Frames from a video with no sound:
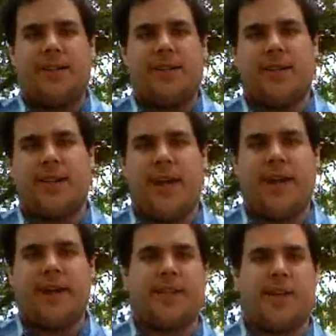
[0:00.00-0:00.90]
The
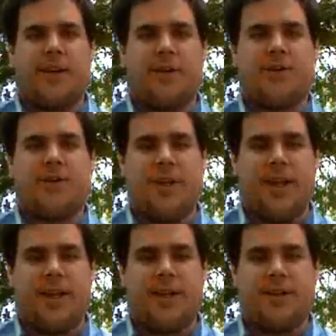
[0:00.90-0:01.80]
gas that goes to
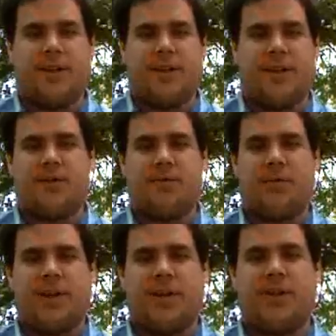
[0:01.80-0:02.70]
the engine. This
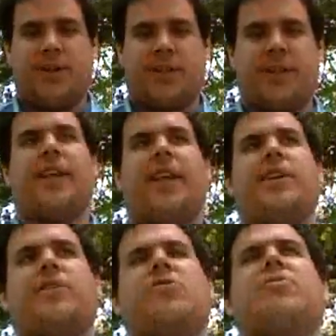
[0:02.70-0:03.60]
one is just in case
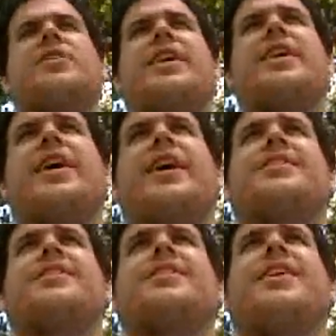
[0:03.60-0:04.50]
too much
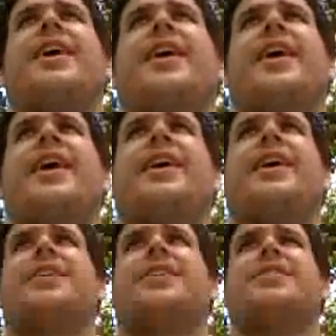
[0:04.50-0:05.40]
gas
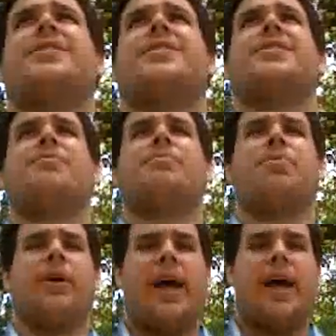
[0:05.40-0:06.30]
is
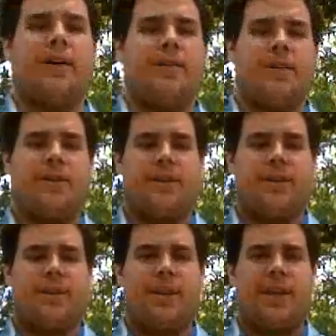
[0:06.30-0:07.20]
put out,
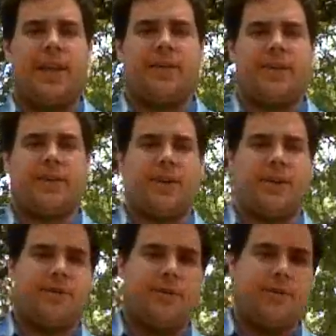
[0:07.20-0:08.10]
it can
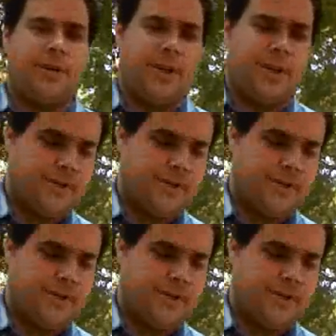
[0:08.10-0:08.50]
return through here.